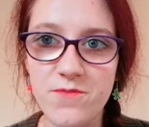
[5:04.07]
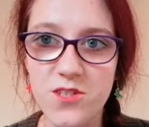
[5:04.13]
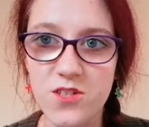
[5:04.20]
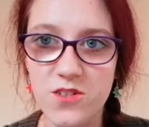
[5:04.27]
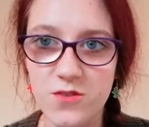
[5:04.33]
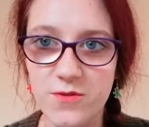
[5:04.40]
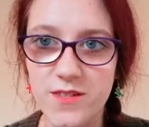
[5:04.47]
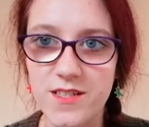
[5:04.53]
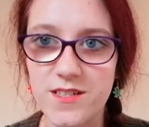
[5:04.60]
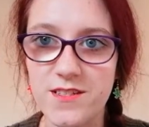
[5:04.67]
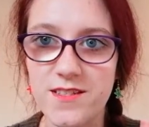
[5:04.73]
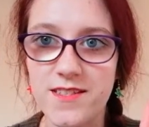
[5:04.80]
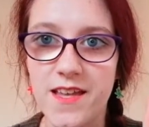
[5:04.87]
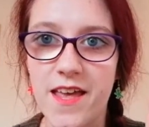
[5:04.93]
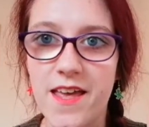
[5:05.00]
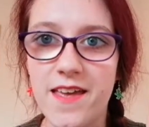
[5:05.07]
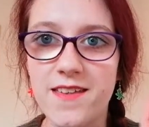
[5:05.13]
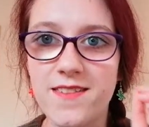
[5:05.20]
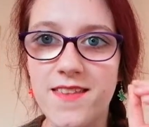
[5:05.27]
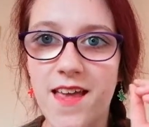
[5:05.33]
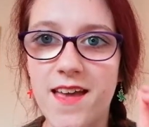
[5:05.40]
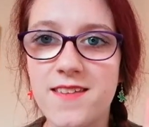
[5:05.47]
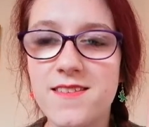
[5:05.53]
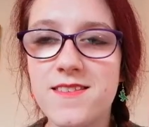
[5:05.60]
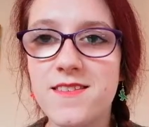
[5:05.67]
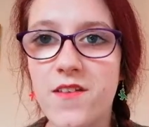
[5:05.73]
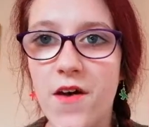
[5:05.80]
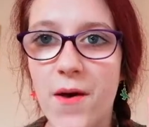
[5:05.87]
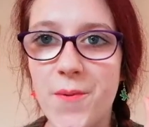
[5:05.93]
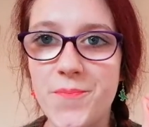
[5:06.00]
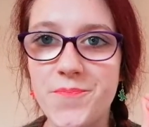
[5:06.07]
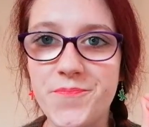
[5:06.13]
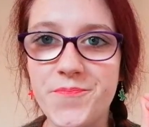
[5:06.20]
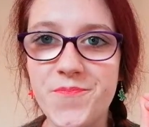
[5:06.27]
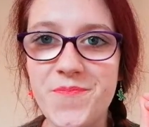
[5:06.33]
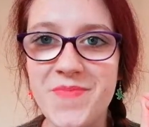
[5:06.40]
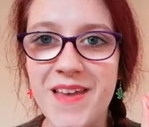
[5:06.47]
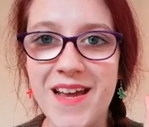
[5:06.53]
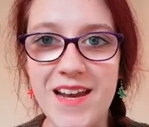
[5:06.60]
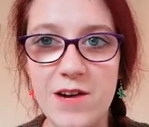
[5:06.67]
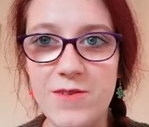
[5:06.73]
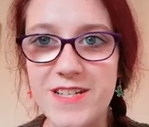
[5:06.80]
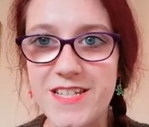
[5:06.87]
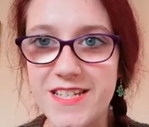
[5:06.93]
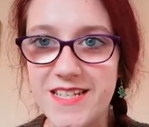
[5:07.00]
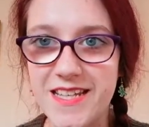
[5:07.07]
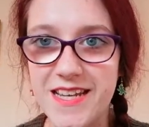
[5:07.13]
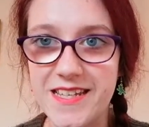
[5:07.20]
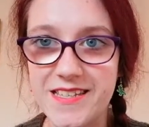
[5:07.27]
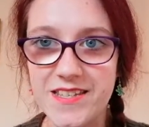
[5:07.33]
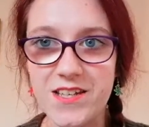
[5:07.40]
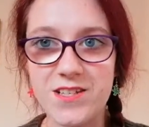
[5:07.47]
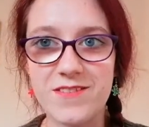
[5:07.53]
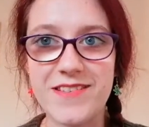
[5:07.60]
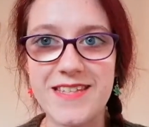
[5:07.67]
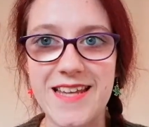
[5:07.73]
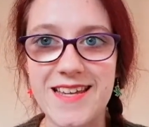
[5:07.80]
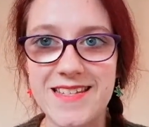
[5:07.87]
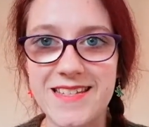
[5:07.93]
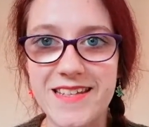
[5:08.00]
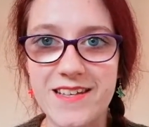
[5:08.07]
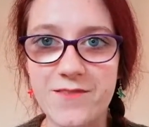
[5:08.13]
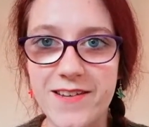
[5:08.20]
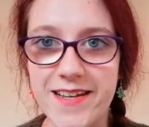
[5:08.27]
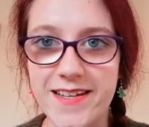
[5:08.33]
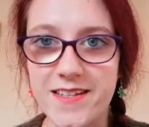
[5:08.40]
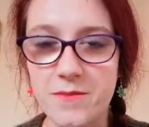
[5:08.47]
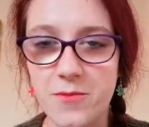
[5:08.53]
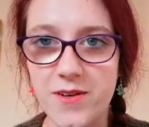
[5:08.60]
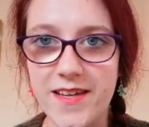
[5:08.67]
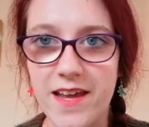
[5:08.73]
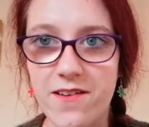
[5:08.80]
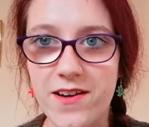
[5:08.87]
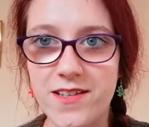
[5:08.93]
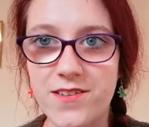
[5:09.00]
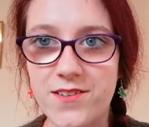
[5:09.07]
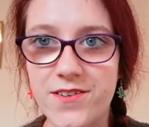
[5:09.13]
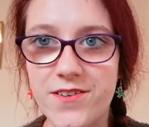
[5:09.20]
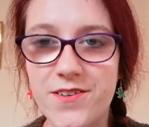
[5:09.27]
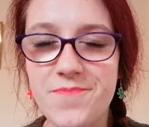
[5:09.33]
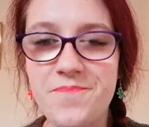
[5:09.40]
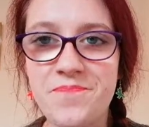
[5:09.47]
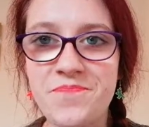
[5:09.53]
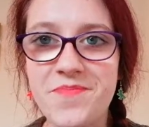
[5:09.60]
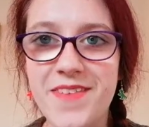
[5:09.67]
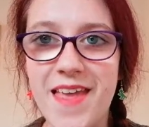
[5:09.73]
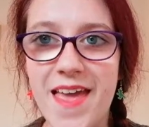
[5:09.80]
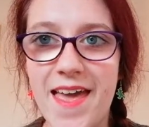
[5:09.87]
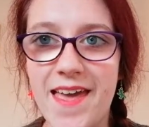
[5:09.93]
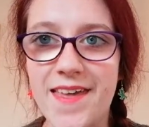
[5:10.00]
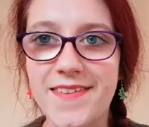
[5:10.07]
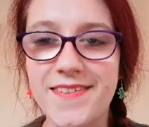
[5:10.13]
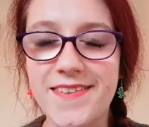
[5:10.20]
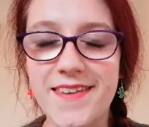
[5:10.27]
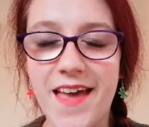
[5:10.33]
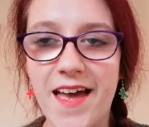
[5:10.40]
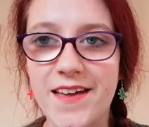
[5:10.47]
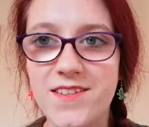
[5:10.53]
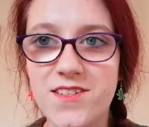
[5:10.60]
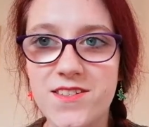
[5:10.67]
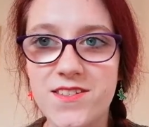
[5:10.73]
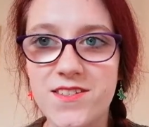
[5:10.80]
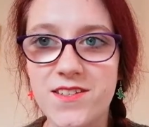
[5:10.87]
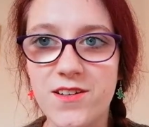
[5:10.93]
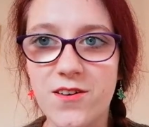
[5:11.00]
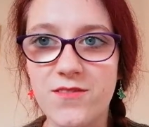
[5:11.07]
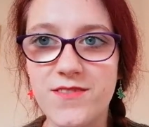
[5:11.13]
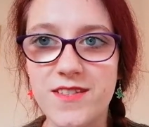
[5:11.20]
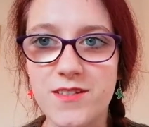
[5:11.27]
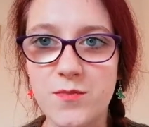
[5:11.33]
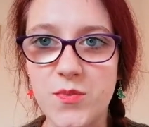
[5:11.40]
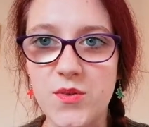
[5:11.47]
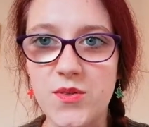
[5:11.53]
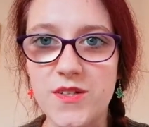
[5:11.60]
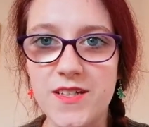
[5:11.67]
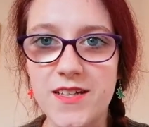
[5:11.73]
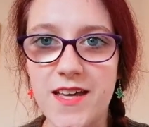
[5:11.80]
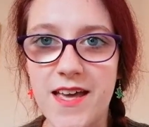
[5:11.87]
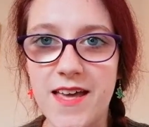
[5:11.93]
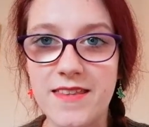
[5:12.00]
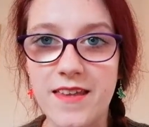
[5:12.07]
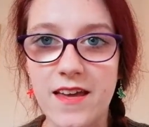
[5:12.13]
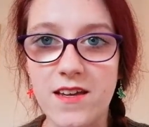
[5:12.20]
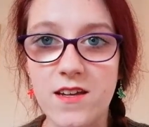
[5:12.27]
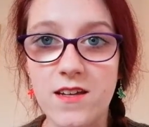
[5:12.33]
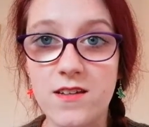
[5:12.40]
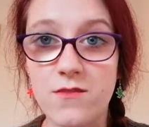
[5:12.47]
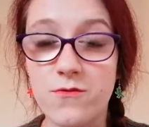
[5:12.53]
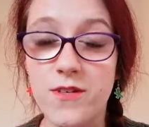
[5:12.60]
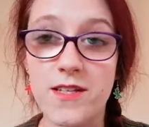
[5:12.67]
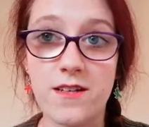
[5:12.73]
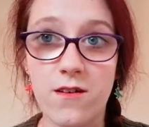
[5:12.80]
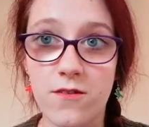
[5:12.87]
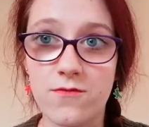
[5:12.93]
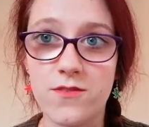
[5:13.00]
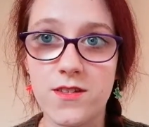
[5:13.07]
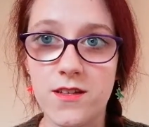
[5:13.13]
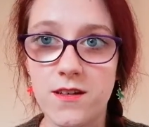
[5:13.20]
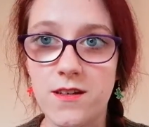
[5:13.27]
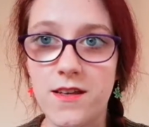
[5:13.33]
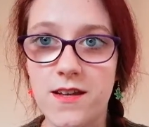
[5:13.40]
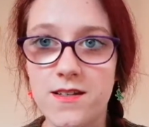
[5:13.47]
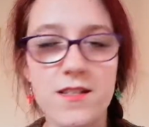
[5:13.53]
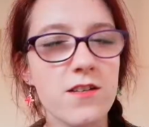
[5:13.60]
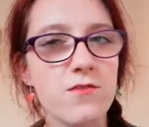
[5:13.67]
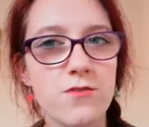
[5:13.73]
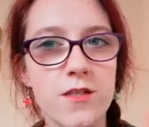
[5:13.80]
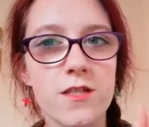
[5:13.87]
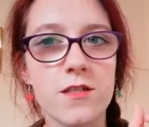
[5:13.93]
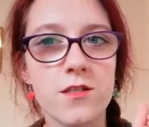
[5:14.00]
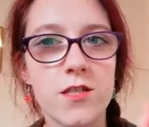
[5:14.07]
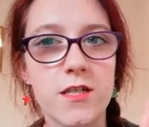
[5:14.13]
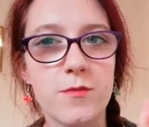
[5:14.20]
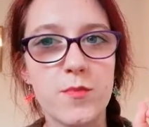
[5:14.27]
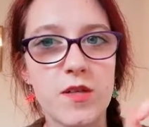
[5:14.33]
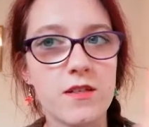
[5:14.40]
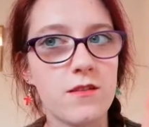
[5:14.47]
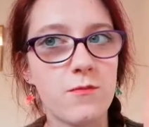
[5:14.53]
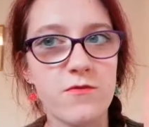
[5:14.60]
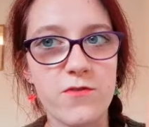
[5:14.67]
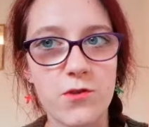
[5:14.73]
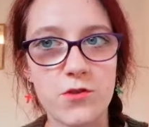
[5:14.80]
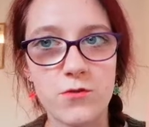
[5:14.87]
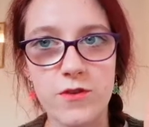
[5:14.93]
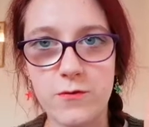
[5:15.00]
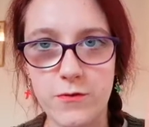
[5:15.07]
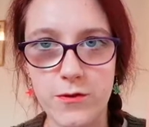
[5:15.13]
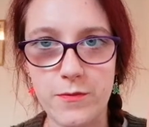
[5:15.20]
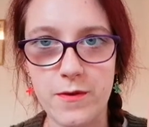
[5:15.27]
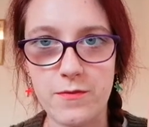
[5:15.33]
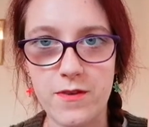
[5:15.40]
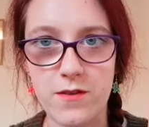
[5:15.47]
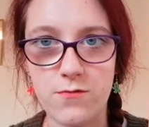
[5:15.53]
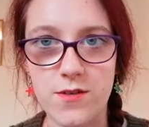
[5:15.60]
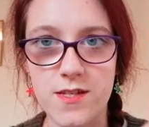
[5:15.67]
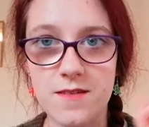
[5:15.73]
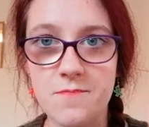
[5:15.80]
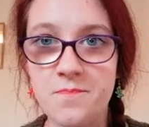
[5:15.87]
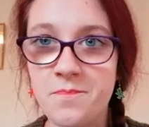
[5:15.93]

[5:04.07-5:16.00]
just wanted to say that um, Lara Jean is such a fantastic and relatable character and I just love this book and I really loved the entire trilogy but first one was my favorite.